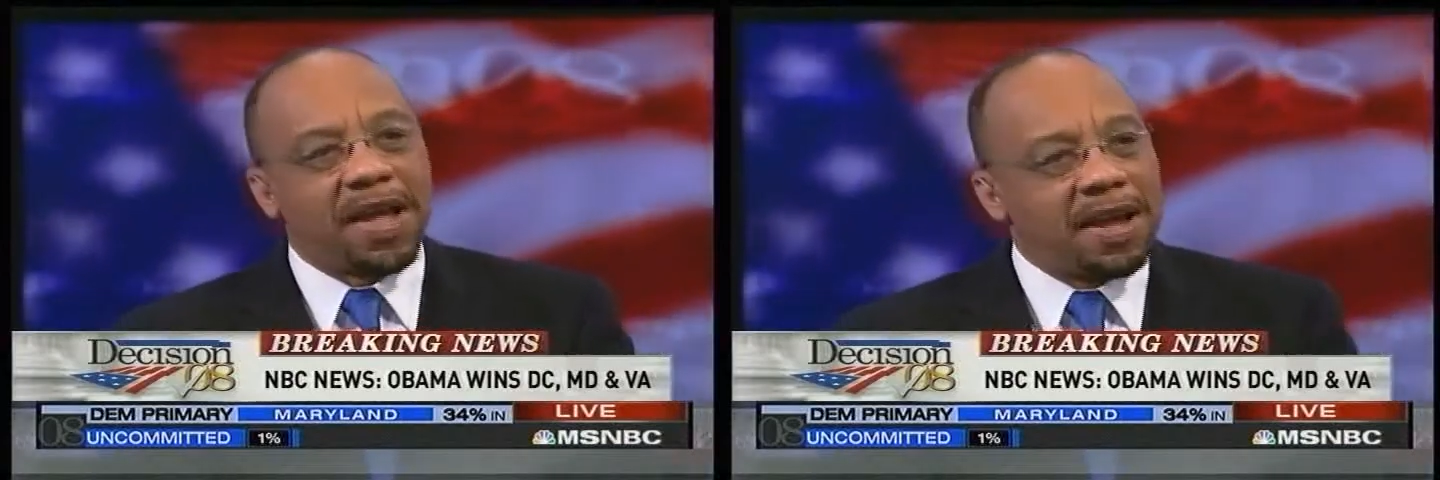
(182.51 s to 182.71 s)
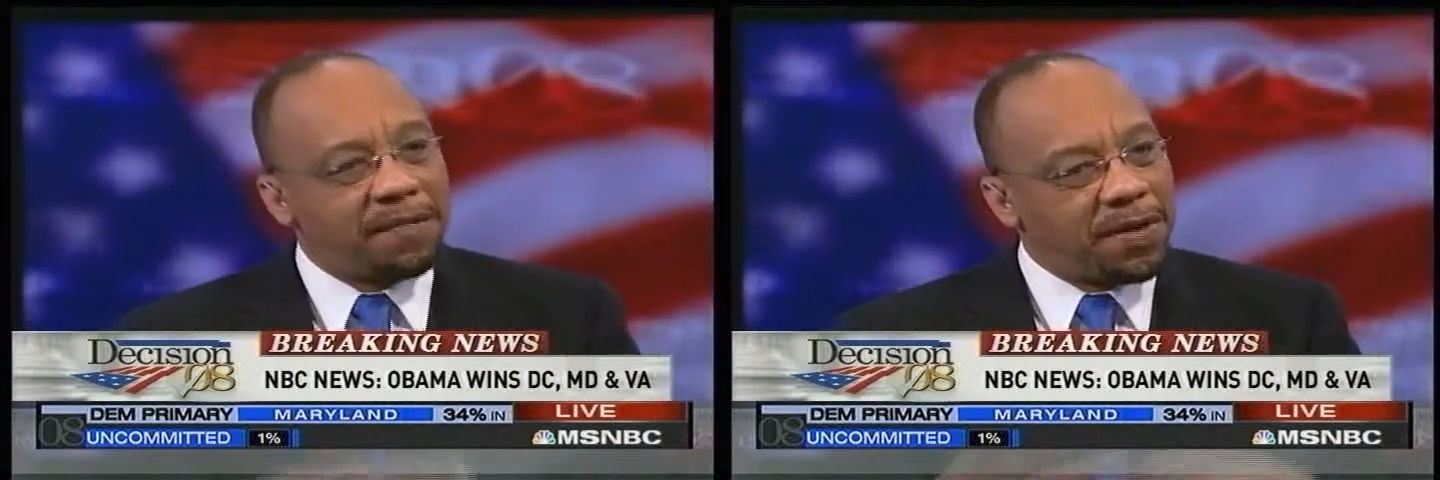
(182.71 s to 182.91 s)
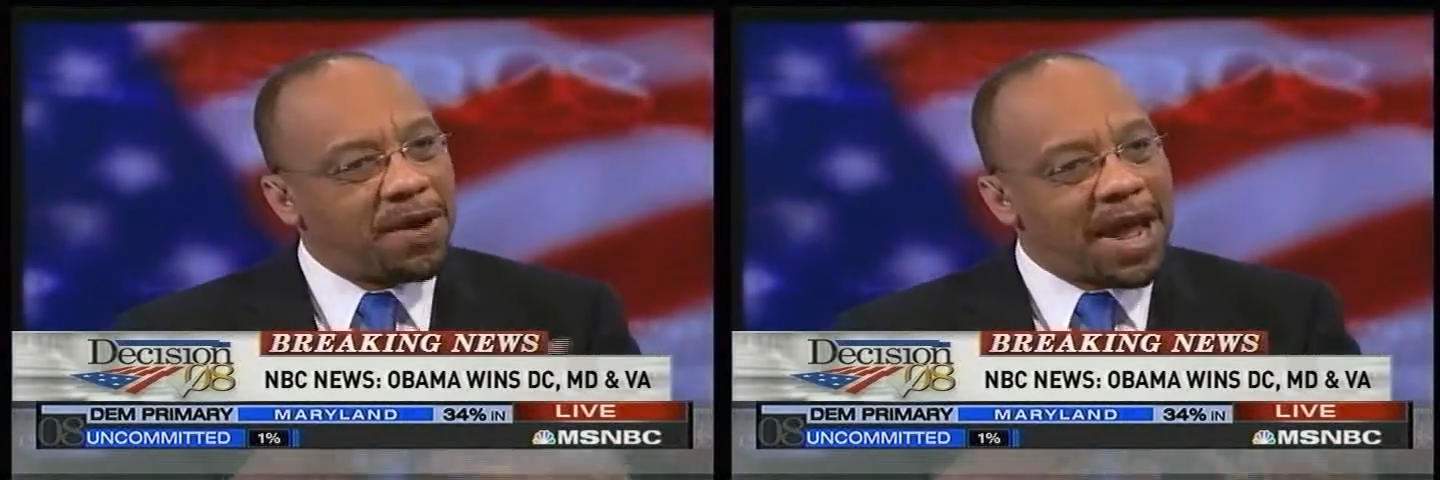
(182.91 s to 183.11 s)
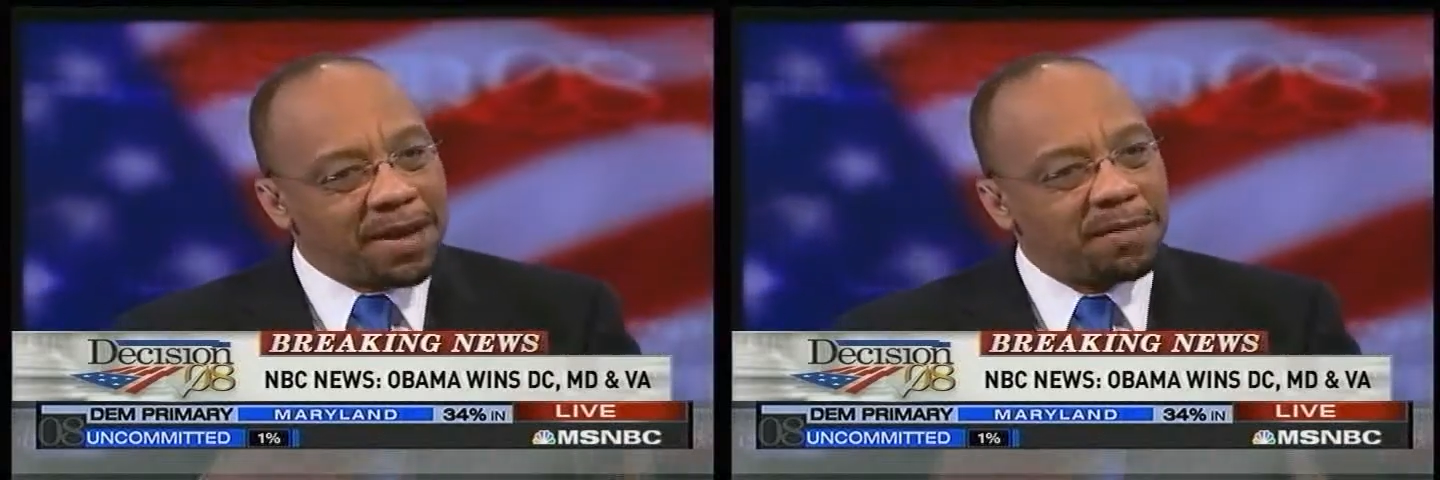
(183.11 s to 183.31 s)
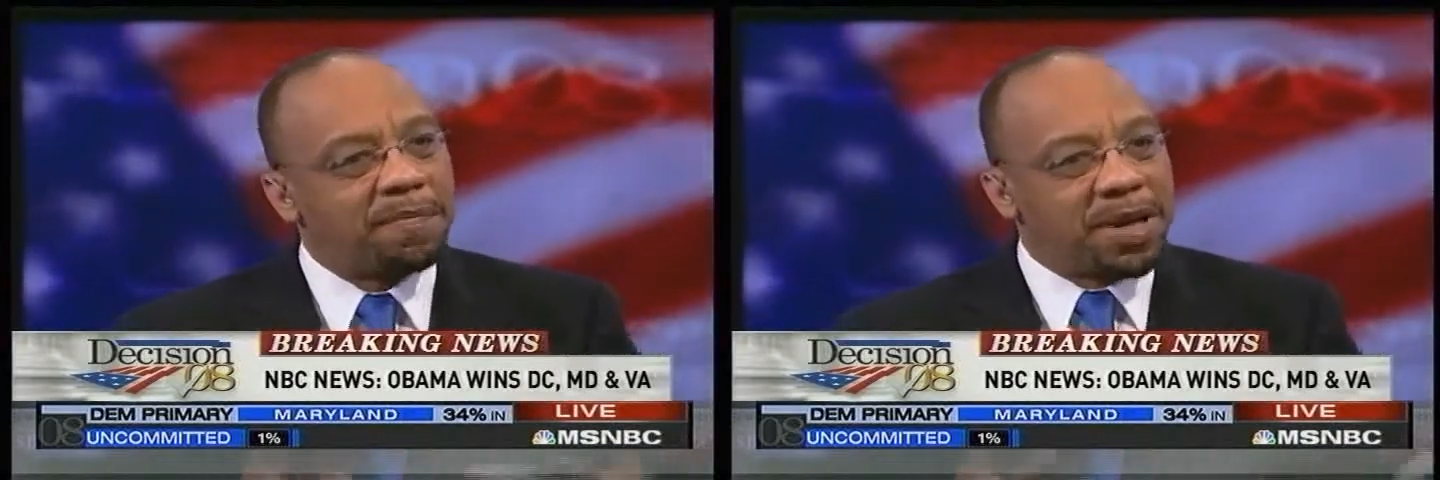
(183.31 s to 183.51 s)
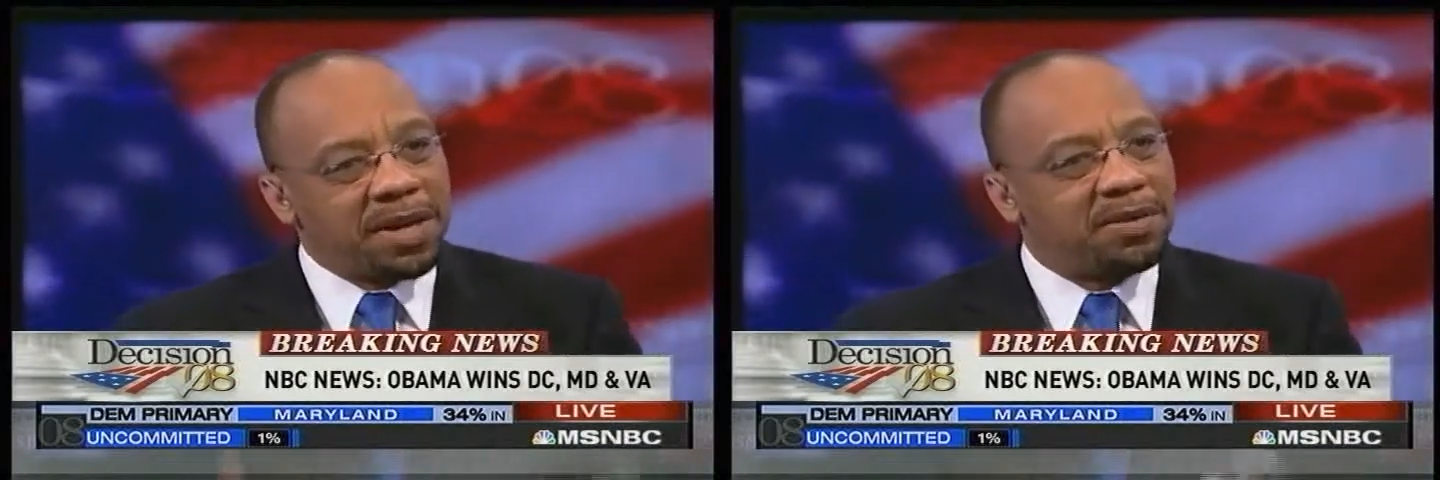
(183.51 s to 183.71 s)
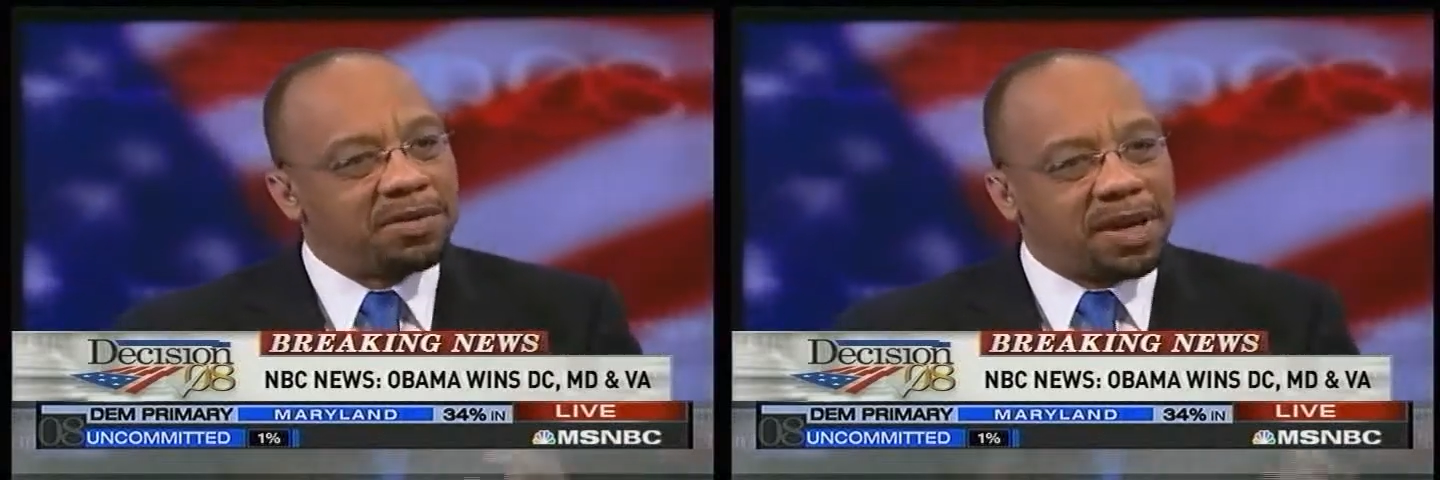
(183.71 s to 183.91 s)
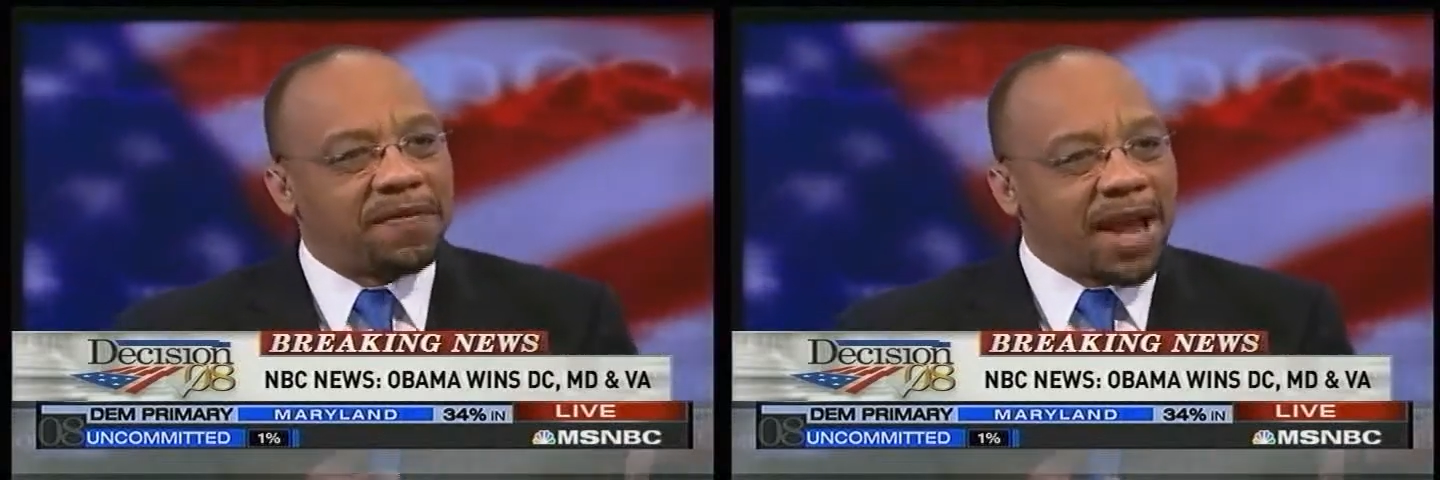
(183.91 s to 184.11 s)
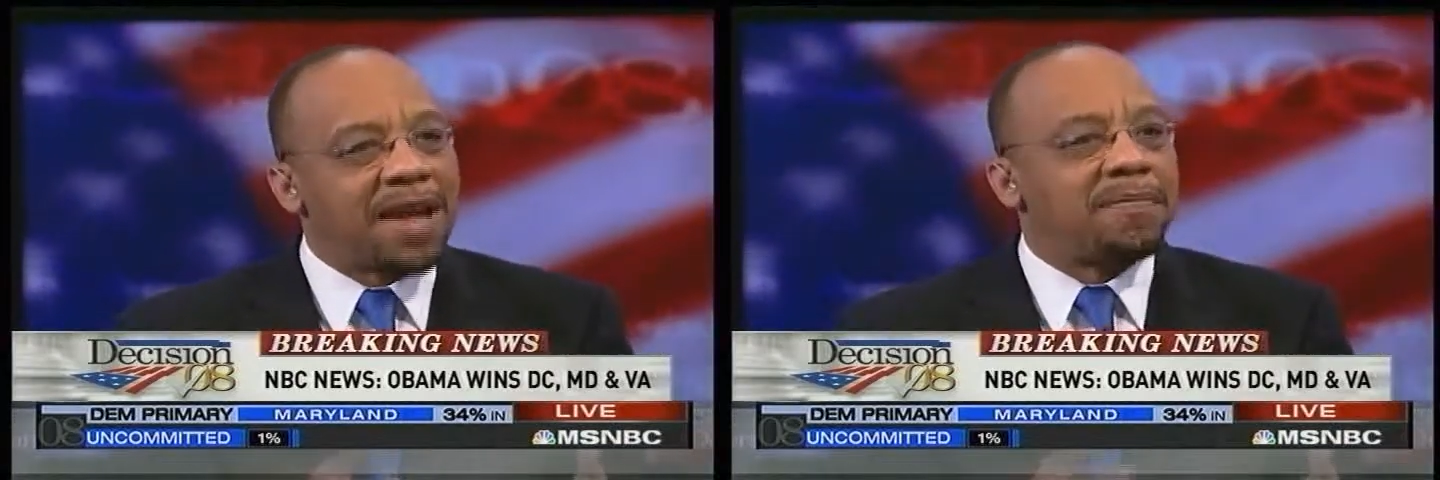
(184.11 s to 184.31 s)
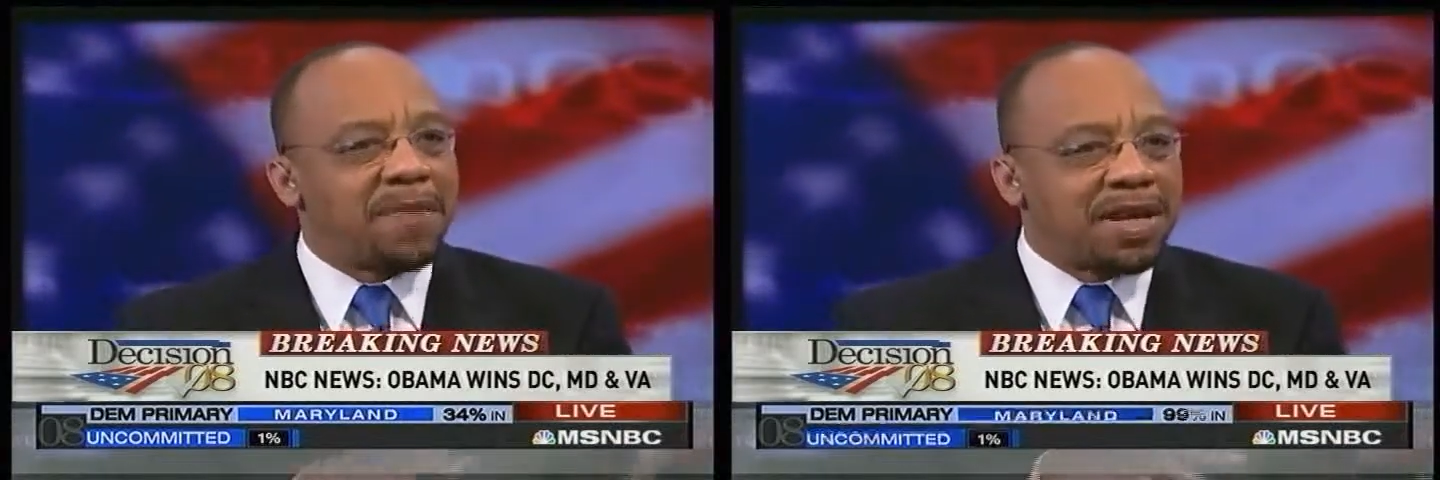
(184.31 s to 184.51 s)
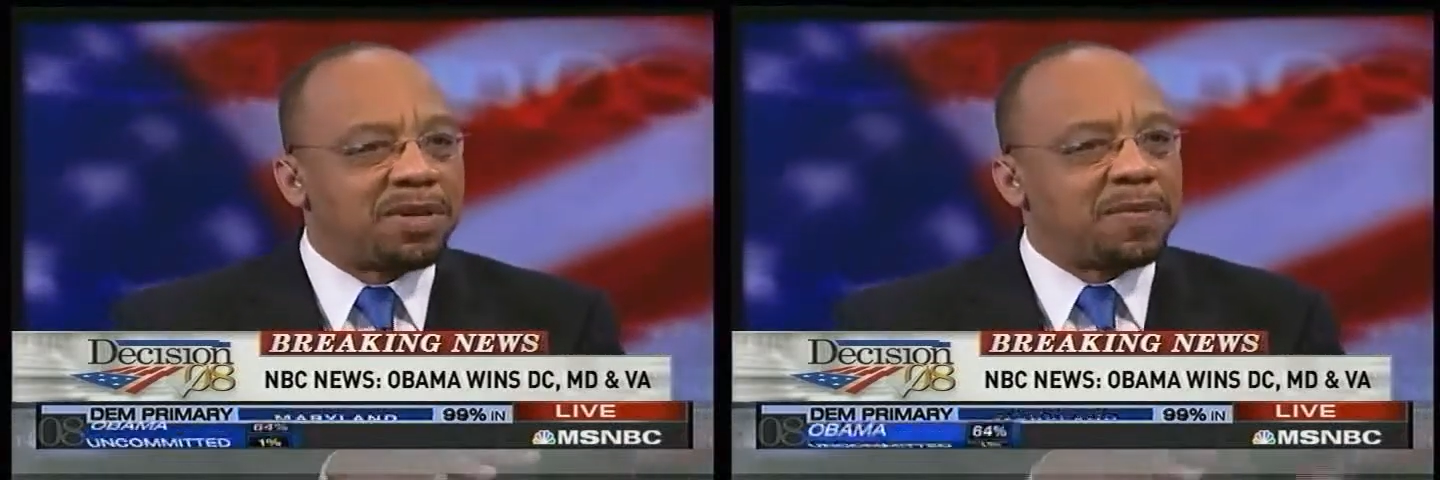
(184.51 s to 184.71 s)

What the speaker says: they hadn't made